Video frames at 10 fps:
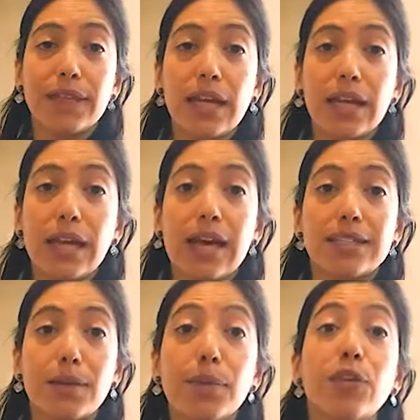that it
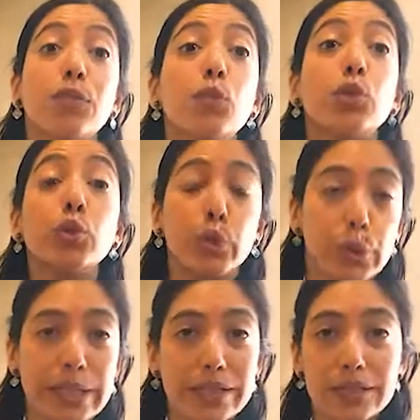has a bit of more
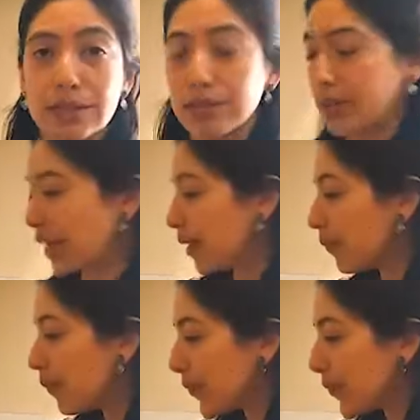nutrients, okay?